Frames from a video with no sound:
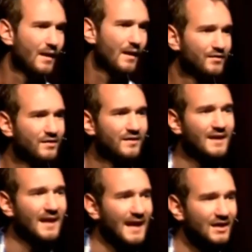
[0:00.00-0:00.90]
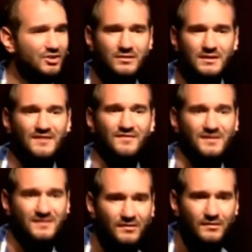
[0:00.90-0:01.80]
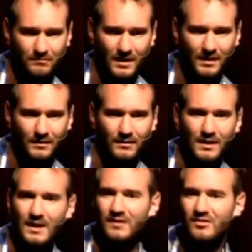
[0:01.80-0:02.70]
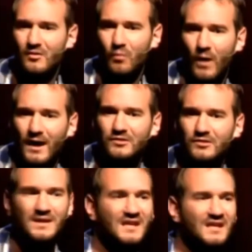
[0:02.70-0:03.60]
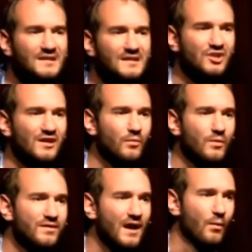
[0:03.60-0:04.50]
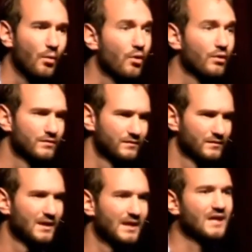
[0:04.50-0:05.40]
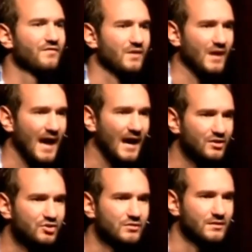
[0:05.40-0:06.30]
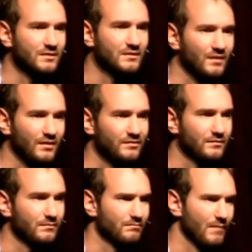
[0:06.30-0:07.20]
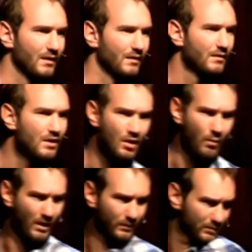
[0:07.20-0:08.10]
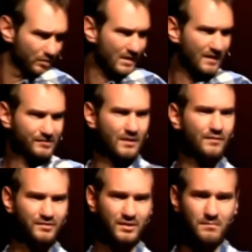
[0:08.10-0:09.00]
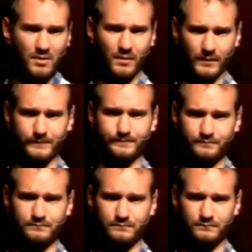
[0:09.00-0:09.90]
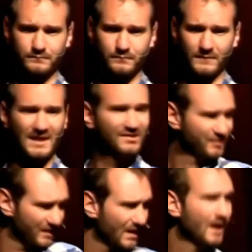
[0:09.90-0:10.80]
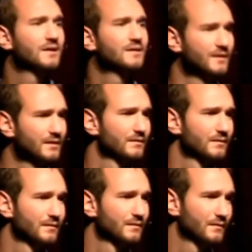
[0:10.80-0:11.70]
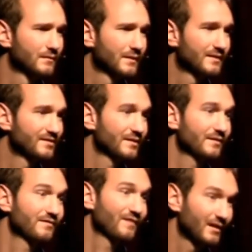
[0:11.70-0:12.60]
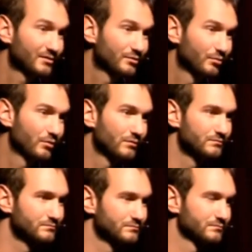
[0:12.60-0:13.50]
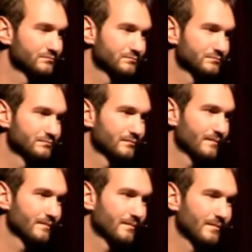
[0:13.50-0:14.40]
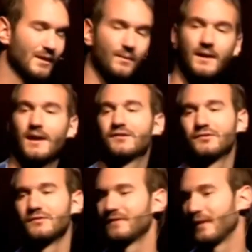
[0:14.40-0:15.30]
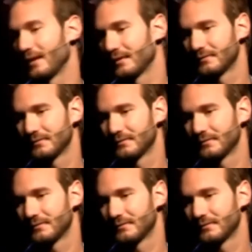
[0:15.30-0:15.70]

I said, then actually, if it doesn't matter, then why do we kill each other with our words if it actually doesn't matter? Why do we look ourselves in the mirror and see ugly instead of valuable? I want to ask you today,